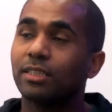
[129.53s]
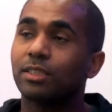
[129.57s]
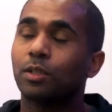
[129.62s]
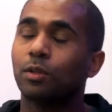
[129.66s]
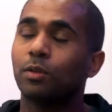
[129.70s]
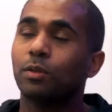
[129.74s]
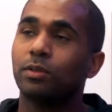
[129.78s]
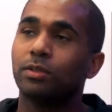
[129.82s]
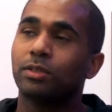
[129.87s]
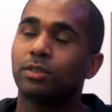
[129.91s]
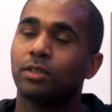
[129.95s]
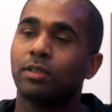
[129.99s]

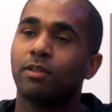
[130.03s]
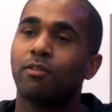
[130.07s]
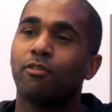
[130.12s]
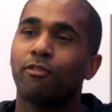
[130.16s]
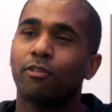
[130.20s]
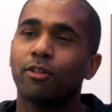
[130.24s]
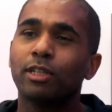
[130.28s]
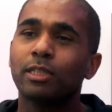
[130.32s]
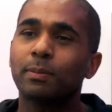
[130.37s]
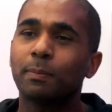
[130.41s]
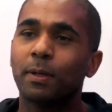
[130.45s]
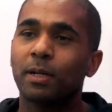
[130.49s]
so the
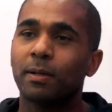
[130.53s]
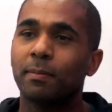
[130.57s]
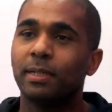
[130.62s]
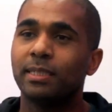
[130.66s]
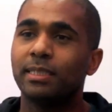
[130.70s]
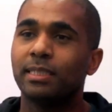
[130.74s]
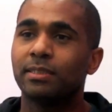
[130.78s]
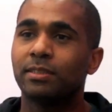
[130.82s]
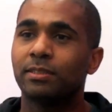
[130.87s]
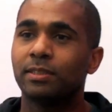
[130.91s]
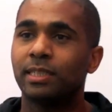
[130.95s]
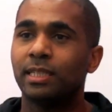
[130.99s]
first part of my
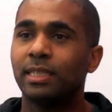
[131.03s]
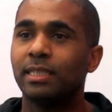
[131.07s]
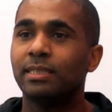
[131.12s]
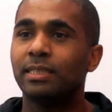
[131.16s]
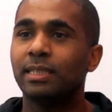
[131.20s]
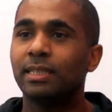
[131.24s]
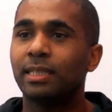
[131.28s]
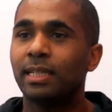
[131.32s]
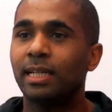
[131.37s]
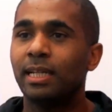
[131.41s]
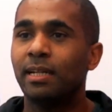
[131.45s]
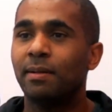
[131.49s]

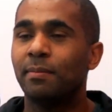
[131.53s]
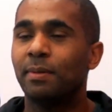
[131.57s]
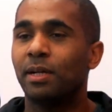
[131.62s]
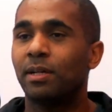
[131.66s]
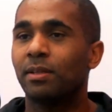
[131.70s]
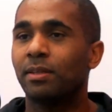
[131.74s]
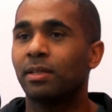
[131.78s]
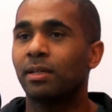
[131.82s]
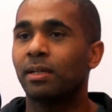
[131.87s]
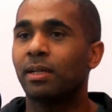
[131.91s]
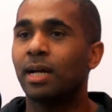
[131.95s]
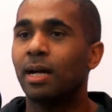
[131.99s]
dissertation, thinking
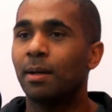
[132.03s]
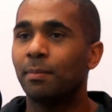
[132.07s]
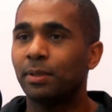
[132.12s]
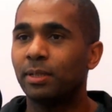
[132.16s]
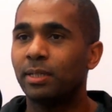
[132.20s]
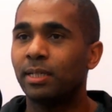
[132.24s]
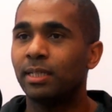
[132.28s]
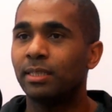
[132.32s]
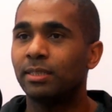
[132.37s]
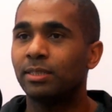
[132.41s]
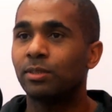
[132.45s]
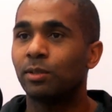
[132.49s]
about the
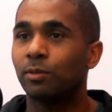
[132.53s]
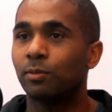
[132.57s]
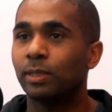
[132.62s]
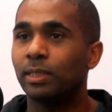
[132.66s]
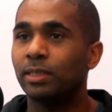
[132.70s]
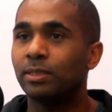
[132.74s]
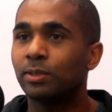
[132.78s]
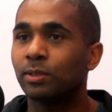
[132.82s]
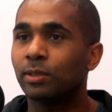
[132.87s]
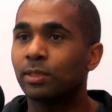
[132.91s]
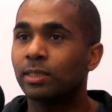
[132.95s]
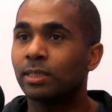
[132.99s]
computational
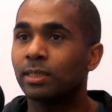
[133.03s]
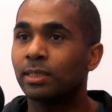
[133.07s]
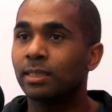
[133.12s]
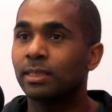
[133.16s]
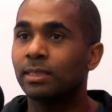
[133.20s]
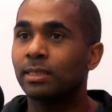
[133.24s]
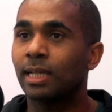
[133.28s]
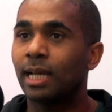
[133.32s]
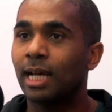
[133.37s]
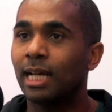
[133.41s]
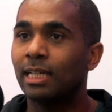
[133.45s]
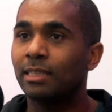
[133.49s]

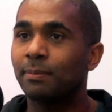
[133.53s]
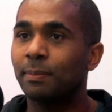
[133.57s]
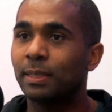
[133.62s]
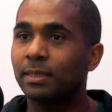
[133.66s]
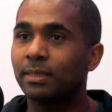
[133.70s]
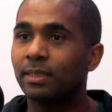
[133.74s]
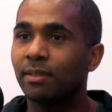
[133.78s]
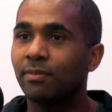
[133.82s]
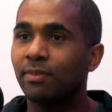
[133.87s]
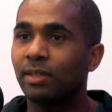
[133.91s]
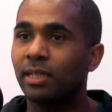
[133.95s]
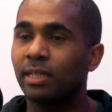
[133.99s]
resources aspect
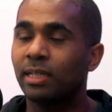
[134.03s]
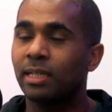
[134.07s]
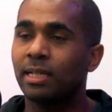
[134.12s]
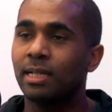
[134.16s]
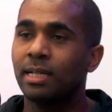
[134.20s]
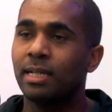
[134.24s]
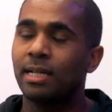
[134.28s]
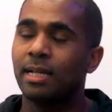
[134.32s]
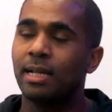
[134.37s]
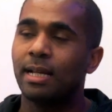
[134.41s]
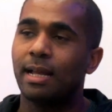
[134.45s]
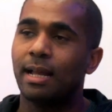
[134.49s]
of it,
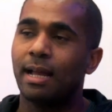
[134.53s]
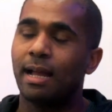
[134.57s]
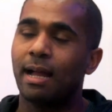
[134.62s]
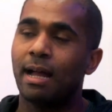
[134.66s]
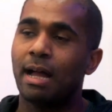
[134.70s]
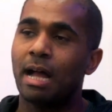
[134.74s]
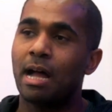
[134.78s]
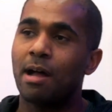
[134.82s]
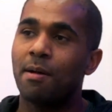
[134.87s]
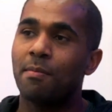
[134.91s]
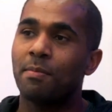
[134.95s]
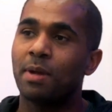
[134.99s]

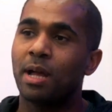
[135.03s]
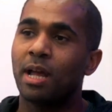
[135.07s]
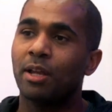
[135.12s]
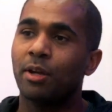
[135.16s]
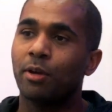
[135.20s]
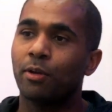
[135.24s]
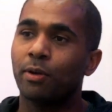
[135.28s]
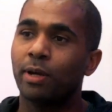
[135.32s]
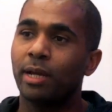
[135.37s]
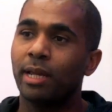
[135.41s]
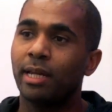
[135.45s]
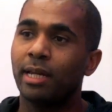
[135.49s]
I
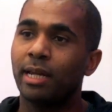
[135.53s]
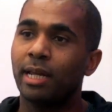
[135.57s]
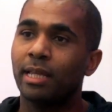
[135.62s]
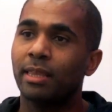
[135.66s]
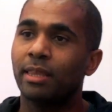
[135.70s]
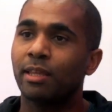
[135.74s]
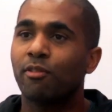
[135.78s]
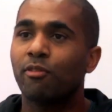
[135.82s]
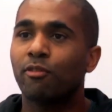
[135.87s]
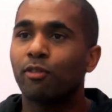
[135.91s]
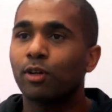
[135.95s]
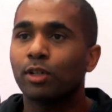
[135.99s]
created
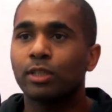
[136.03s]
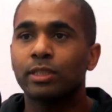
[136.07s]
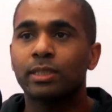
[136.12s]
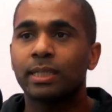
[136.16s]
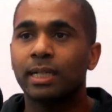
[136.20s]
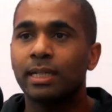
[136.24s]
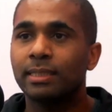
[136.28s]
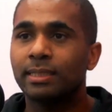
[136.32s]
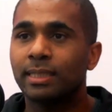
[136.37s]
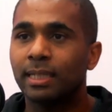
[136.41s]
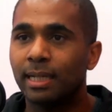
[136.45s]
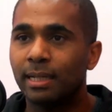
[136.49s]
the first
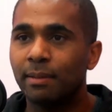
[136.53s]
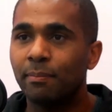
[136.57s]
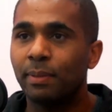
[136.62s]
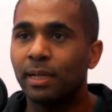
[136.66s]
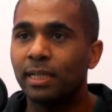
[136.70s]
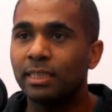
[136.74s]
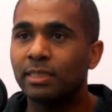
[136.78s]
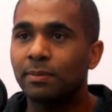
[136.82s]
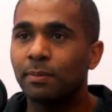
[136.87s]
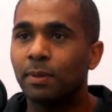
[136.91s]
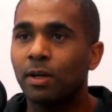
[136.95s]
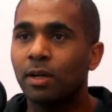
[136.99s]
end-to-end
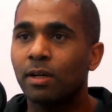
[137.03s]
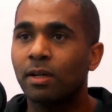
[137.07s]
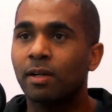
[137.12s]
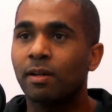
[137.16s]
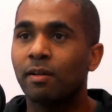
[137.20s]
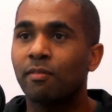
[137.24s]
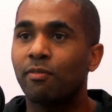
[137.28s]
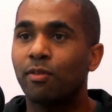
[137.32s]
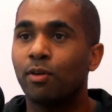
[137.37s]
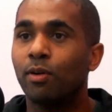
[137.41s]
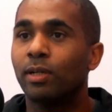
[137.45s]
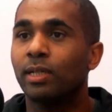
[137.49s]

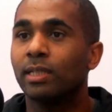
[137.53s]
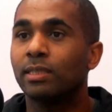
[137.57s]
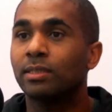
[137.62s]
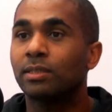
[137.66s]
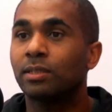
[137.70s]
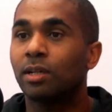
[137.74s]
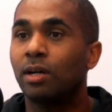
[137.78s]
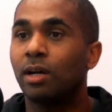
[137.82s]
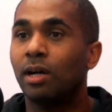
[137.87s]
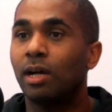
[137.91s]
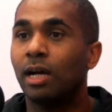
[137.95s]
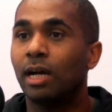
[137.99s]
benchmark focused
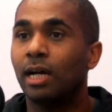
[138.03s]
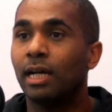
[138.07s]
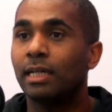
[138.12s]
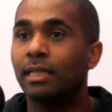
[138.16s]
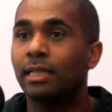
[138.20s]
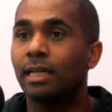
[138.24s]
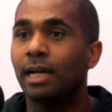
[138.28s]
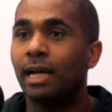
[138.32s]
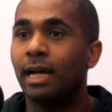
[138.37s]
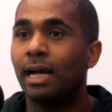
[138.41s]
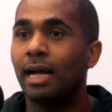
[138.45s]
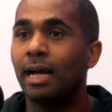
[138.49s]
on
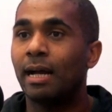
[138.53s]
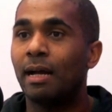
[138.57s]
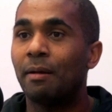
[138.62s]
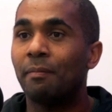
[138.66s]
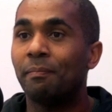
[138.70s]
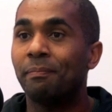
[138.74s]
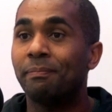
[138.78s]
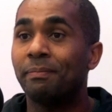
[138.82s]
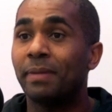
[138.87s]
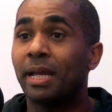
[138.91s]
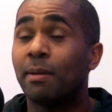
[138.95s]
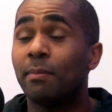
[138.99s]

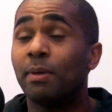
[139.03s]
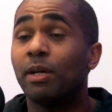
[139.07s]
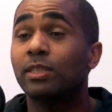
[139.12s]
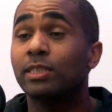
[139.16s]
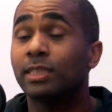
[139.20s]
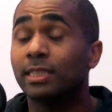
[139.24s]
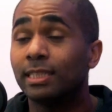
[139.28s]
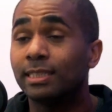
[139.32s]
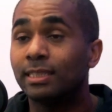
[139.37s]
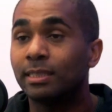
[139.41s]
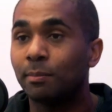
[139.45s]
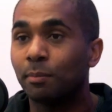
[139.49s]
ML
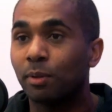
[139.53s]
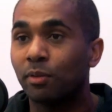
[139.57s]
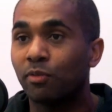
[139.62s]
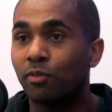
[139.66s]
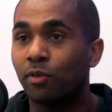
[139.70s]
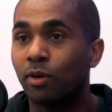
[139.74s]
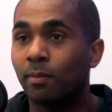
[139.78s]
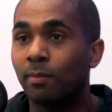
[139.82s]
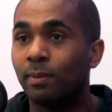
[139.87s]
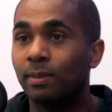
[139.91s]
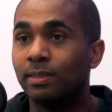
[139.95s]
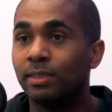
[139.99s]
system
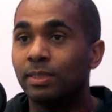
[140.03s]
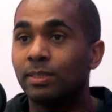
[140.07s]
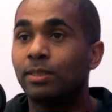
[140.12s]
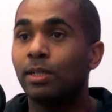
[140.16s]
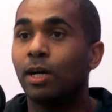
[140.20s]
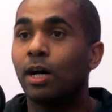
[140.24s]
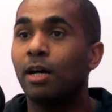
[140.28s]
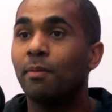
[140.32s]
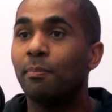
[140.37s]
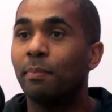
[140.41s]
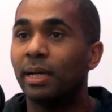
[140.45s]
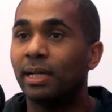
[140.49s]
performance,
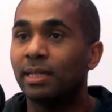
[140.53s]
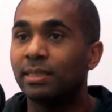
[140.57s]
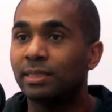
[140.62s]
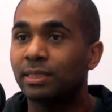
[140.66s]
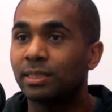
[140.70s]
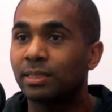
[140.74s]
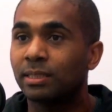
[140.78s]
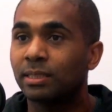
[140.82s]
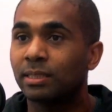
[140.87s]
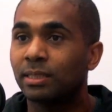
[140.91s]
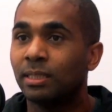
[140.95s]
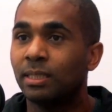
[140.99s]

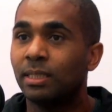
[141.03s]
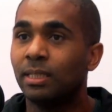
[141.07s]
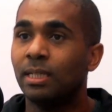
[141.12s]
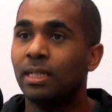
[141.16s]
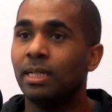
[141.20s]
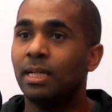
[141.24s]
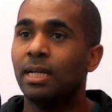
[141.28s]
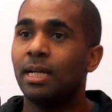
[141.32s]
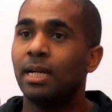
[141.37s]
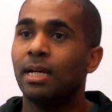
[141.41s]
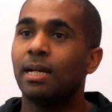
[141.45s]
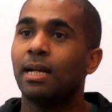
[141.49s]
DAWNBench.
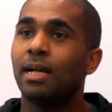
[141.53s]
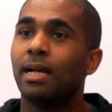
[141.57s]
Okay.